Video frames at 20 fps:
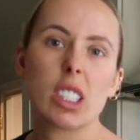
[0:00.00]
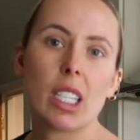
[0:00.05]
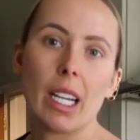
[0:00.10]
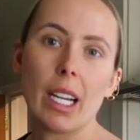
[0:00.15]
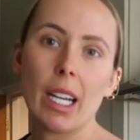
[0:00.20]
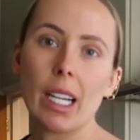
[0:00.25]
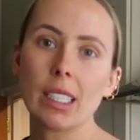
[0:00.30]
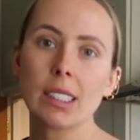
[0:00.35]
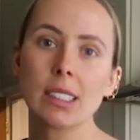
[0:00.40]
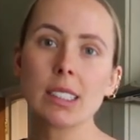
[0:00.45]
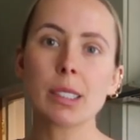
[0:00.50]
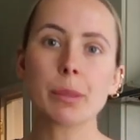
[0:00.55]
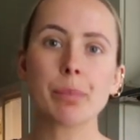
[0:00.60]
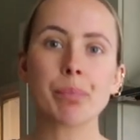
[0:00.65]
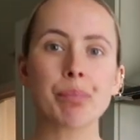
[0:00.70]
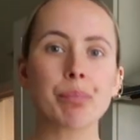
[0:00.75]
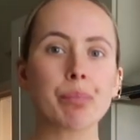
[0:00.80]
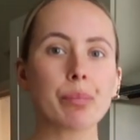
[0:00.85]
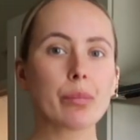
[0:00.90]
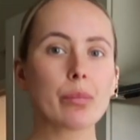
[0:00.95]
chairs
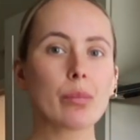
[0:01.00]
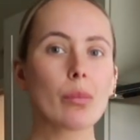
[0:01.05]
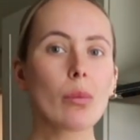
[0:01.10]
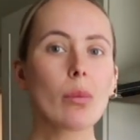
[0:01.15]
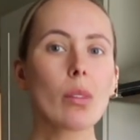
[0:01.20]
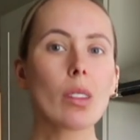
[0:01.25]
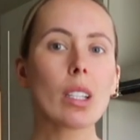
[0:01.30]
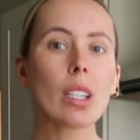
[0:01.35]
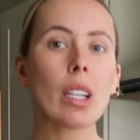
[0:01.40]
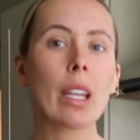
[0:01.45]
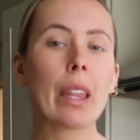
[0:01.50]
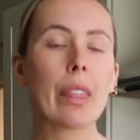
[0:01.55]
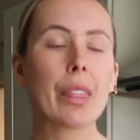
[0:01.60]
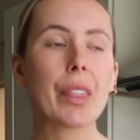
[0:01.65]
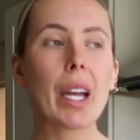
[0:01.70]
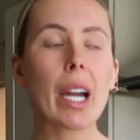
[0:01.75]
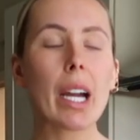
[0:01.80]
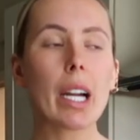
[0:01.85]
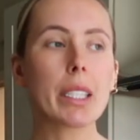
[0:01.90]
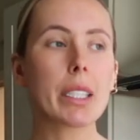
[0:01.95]

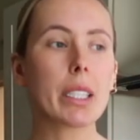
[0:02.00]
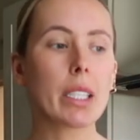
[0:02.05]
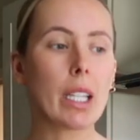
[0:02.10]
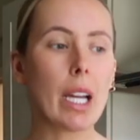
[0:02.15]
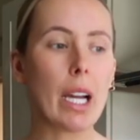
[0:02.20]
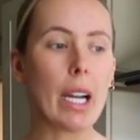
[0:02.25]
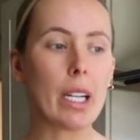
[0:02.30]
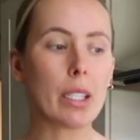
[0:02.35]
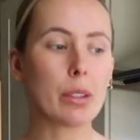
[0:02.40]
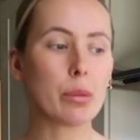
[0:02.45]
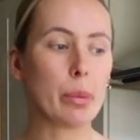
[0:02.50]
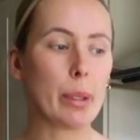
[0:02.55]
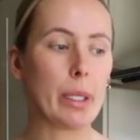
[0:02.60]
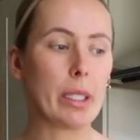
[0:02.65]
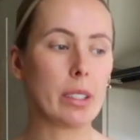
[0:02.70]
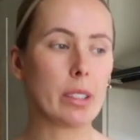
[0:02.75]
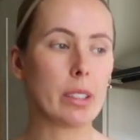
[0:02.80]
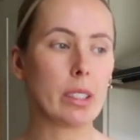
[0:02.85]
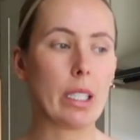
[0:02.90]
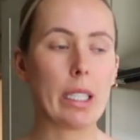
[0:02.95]
that I can add
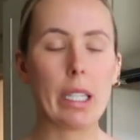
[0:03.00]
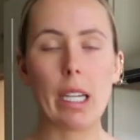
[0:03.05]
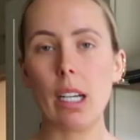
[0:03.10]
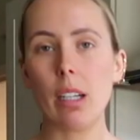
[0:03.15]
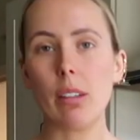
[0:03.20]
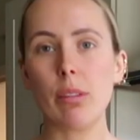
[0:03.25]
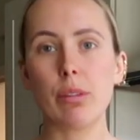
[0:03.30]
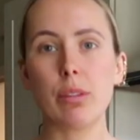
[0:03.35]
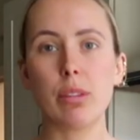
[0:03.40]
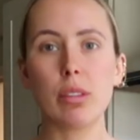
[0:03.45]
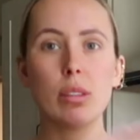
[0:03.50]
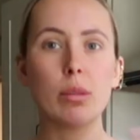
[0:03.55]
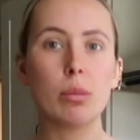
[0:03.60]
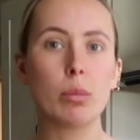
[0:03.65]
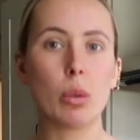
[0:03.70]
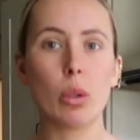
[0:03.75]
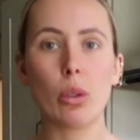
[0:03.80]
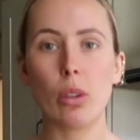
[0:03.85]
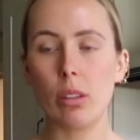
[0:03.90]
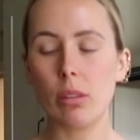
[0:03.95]
when I have
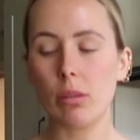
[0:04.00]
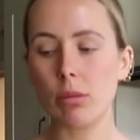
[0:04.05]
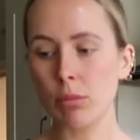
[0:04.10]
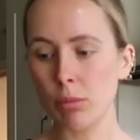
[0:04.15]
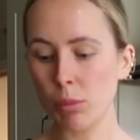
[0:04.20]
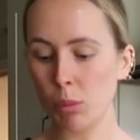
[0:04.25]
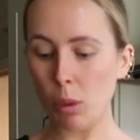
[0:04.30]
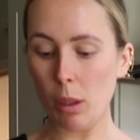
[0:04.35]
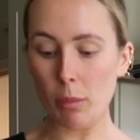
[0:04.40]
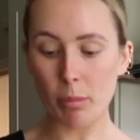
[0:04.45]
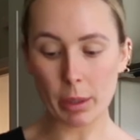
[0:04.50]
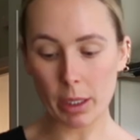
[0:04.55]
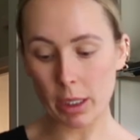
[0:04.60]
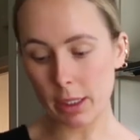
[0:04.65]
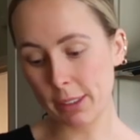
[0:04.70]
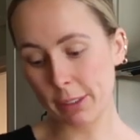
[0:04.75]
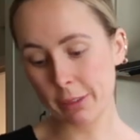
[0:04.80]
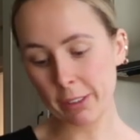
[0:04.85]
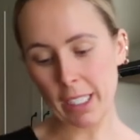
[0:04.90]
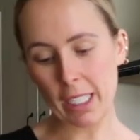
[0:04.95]
more than one
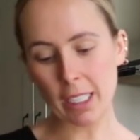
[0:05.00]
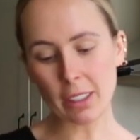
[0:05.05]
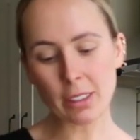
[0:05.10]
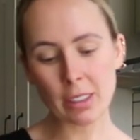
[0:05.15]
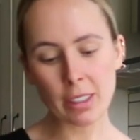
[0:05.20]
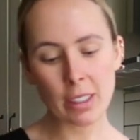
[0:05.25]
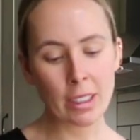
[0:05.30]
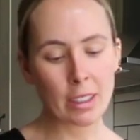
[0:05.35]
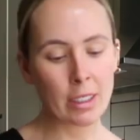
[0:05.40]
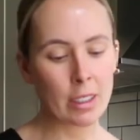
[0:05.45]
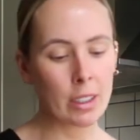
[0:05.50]
person around.